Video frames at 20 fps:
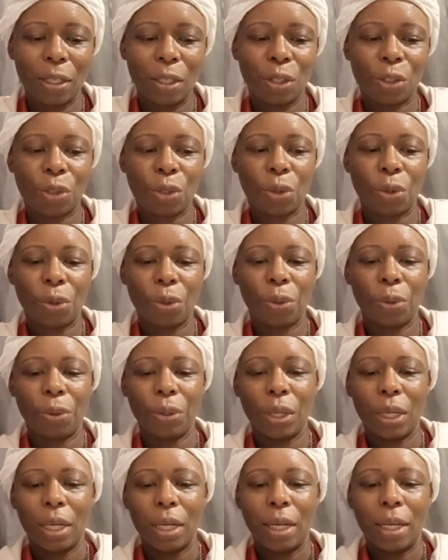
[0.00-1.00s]
So
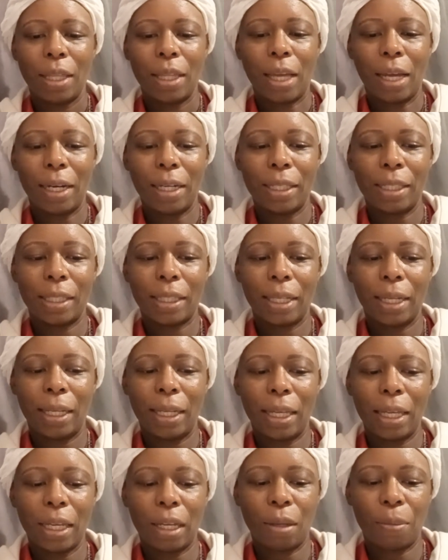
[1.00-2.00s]
that is the
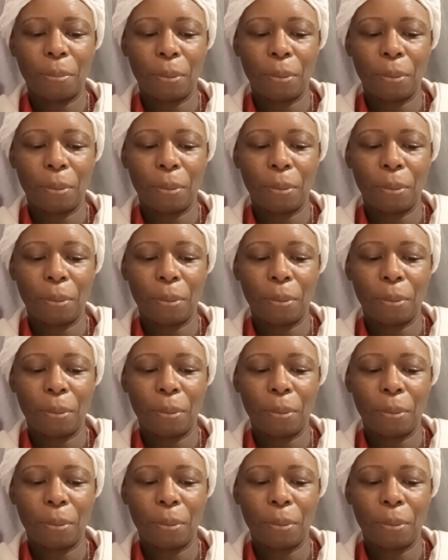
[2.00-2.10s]
link